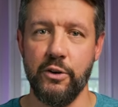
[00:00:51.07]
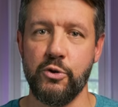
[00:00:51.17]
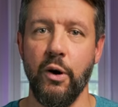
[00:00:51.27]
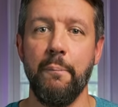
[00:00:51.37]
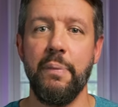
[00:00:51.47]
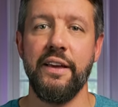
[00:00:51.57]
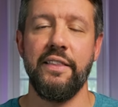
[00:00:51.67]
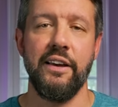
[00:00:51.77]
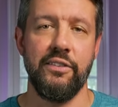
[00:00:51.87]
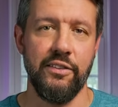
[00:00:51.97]
So a big
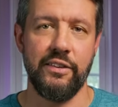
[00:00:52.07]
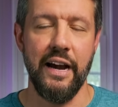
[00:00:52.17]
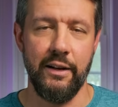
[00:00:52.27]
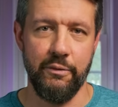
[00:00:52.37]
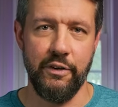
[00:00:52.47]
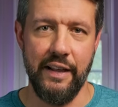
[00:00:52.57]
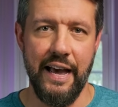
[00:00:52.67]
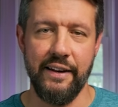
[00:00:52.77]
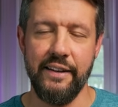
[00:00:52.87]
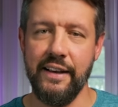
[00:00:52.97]
thanks to Skylum for
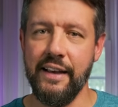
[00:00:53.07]
that.